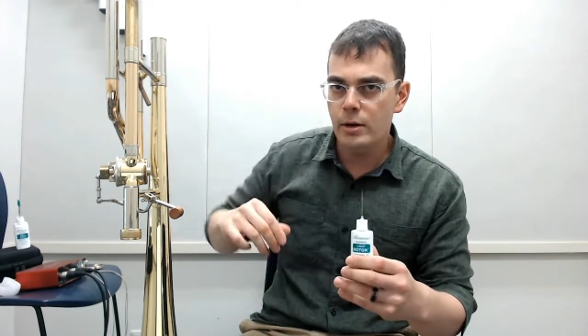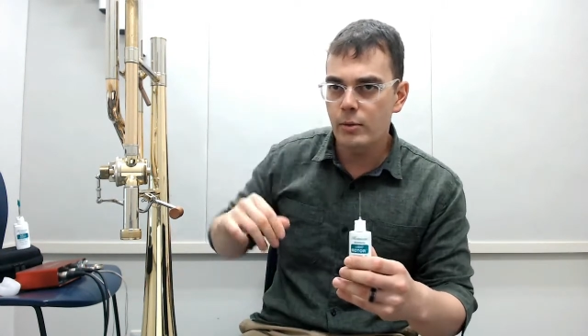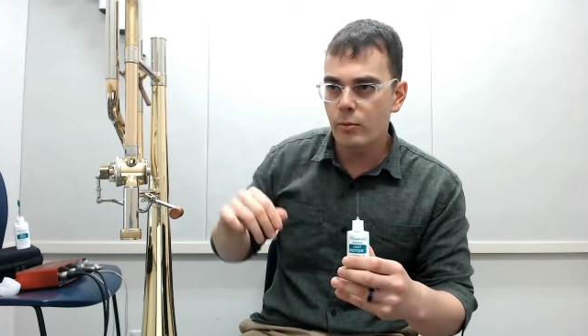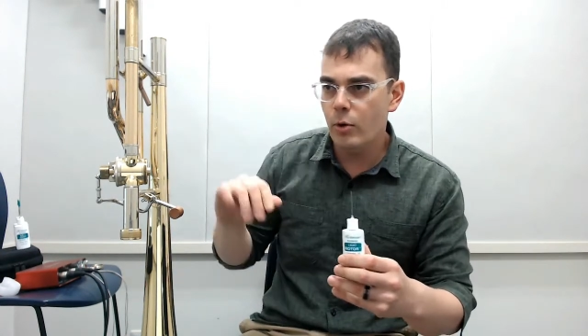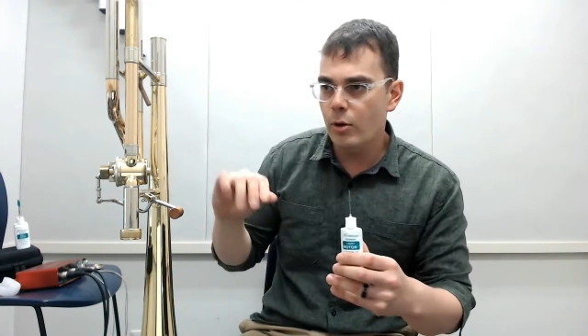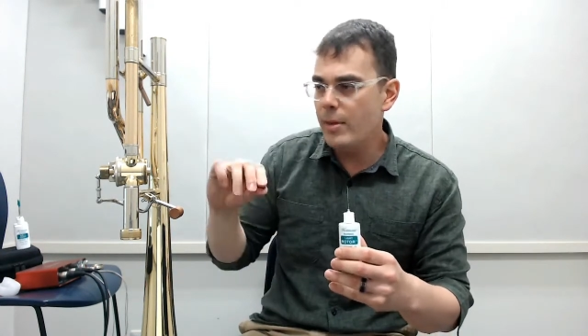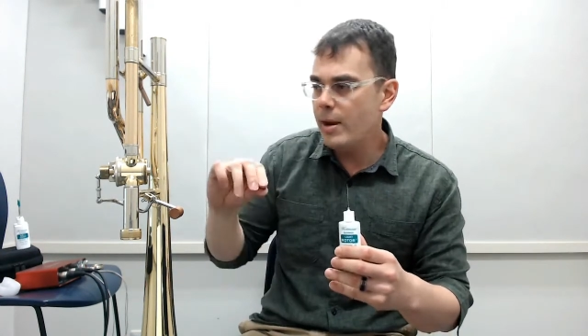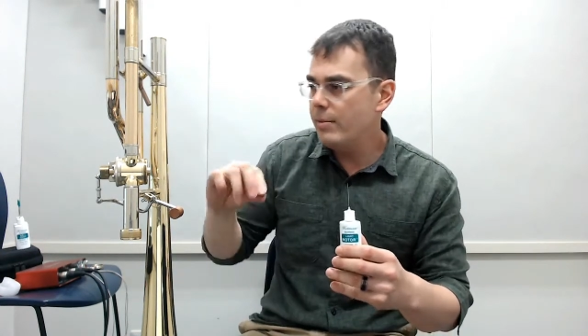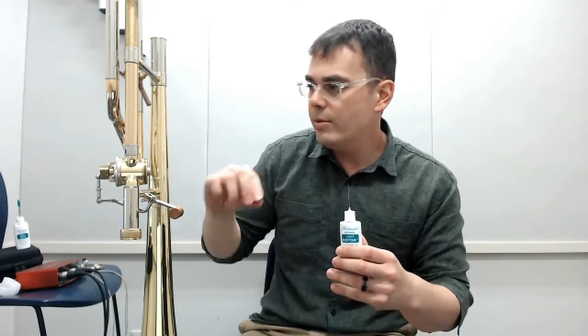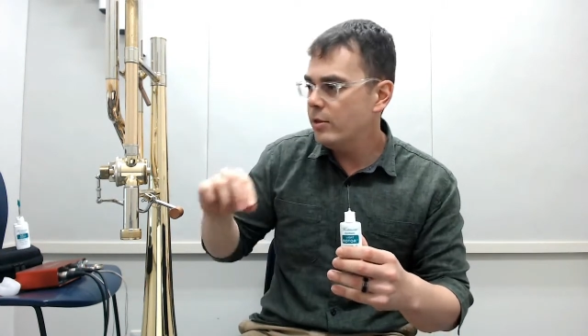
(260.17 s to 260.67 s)
where
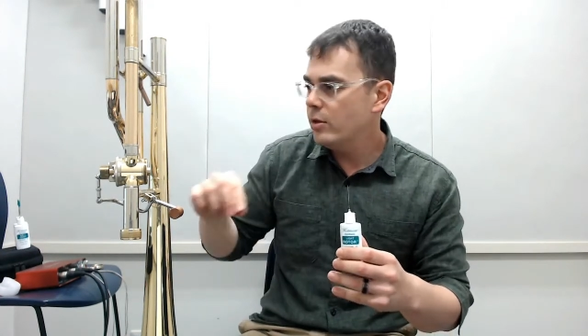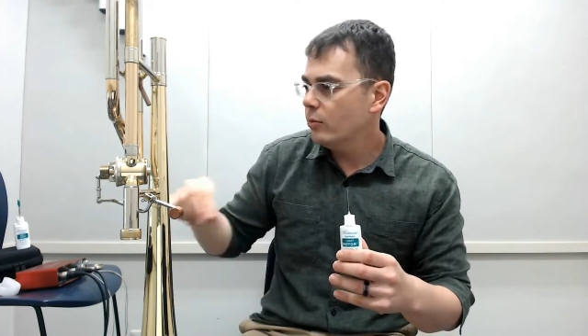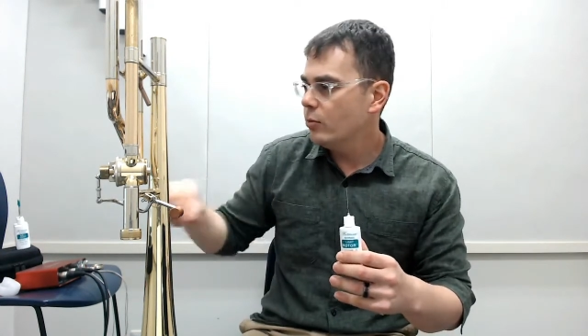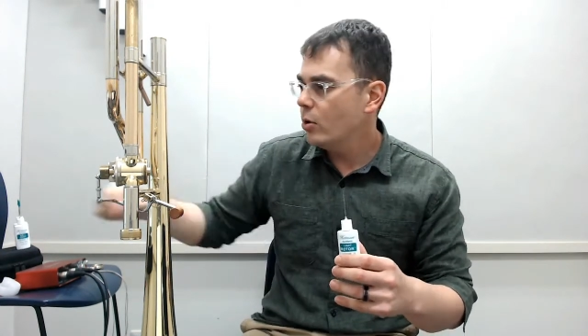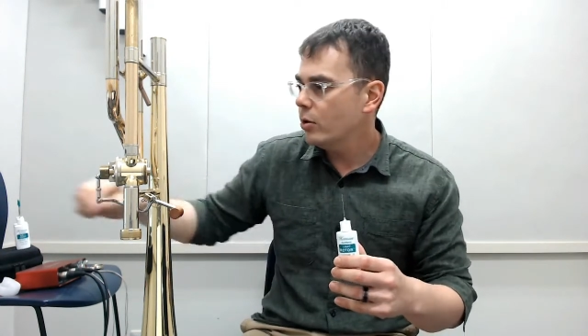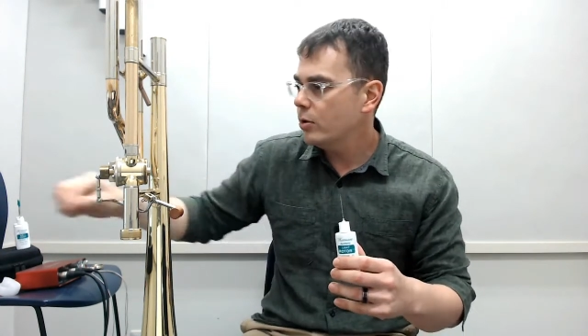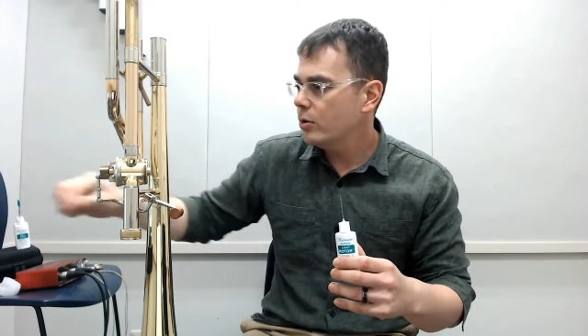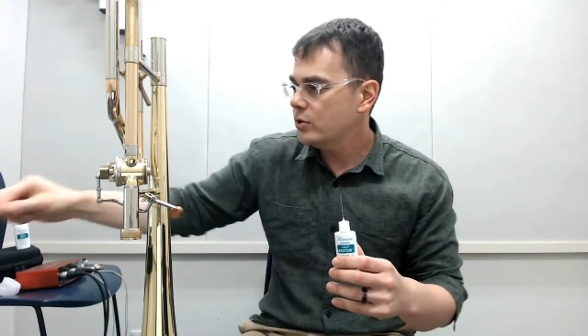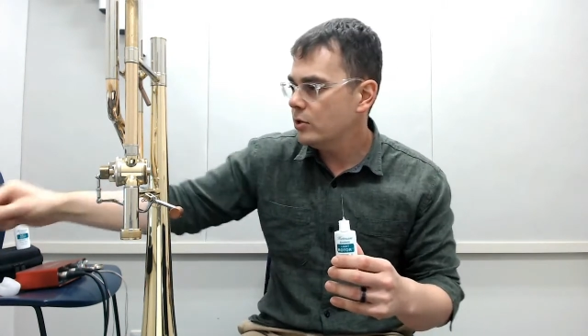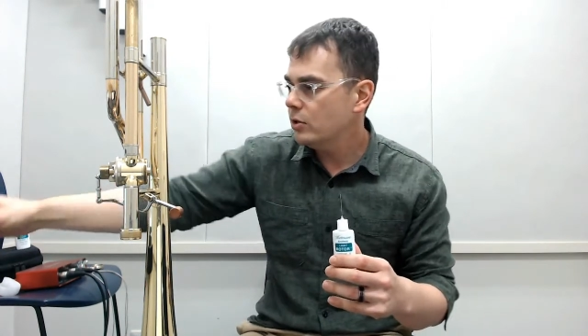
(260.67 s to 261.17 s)
maybe the
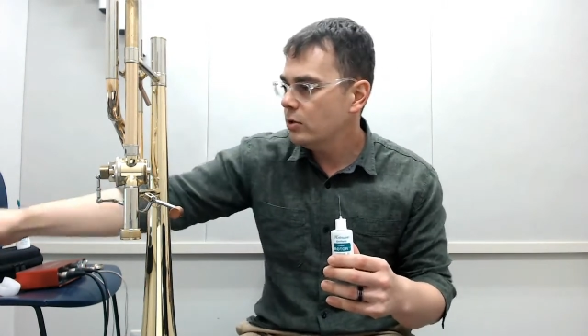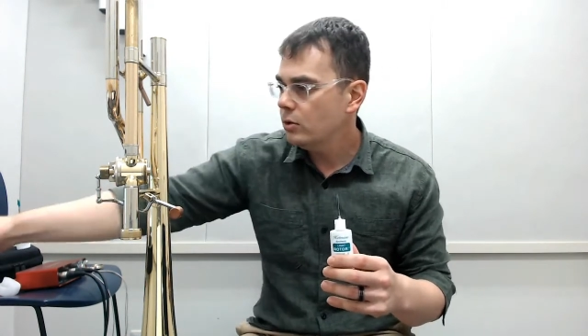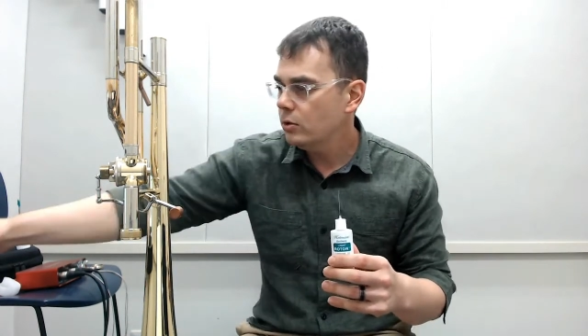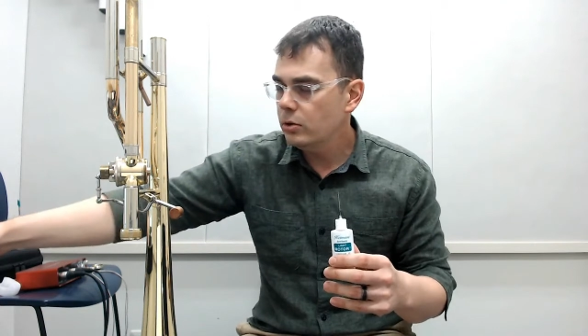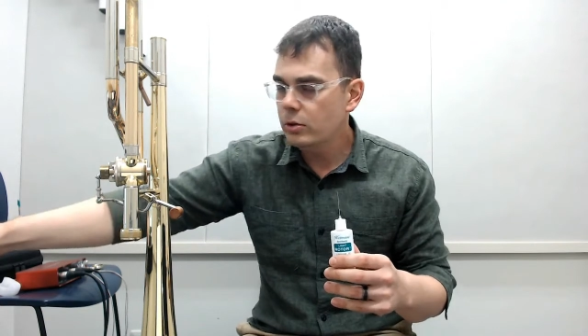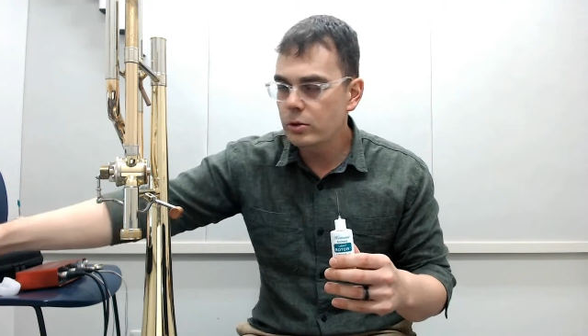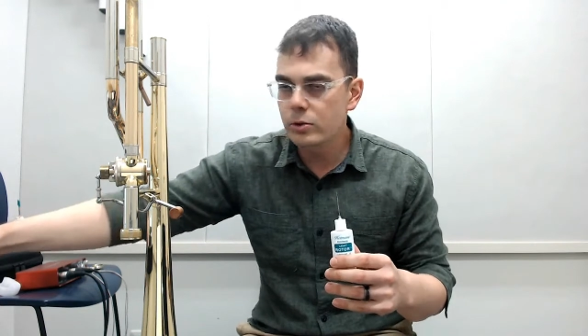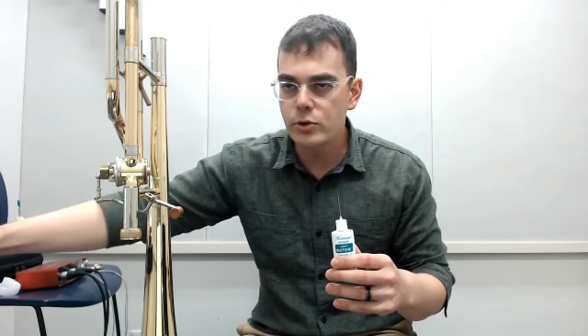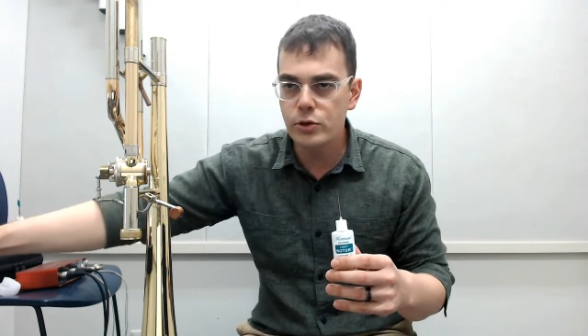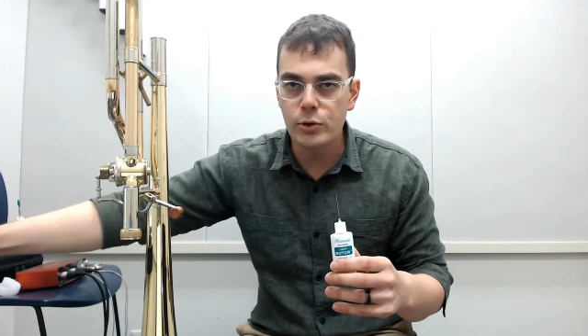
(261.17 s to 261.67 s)
rotor's a little loose,